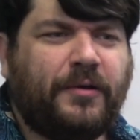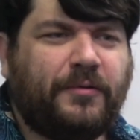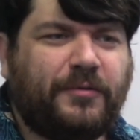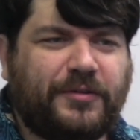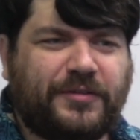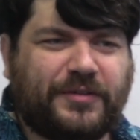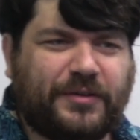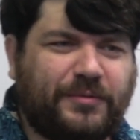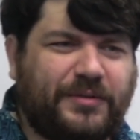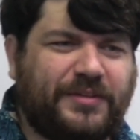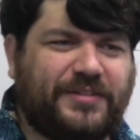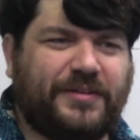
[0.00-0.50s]

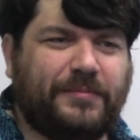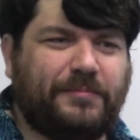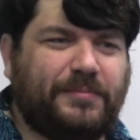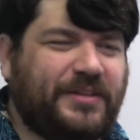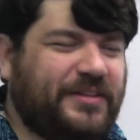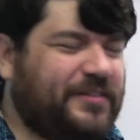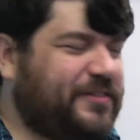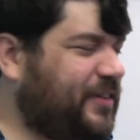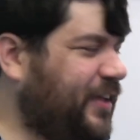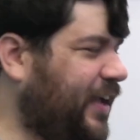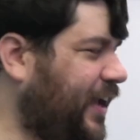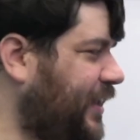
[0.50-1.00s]
was that we
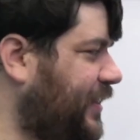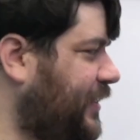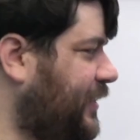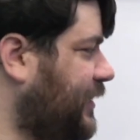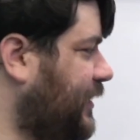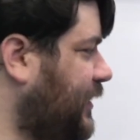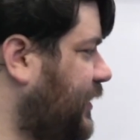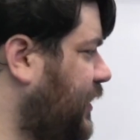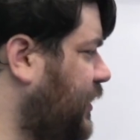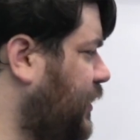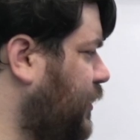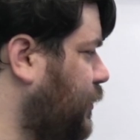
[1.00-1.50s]
simply said,
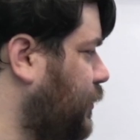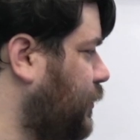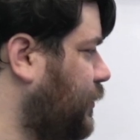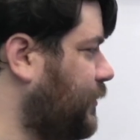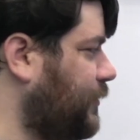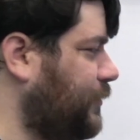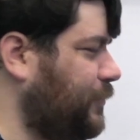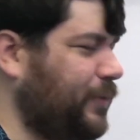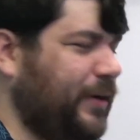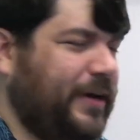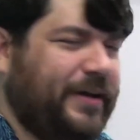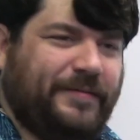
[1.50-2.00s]
oh,
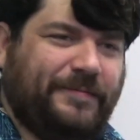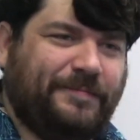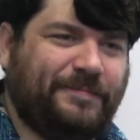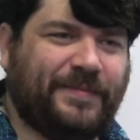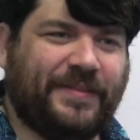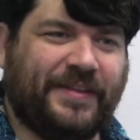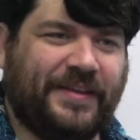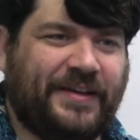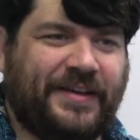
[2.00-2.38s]
well,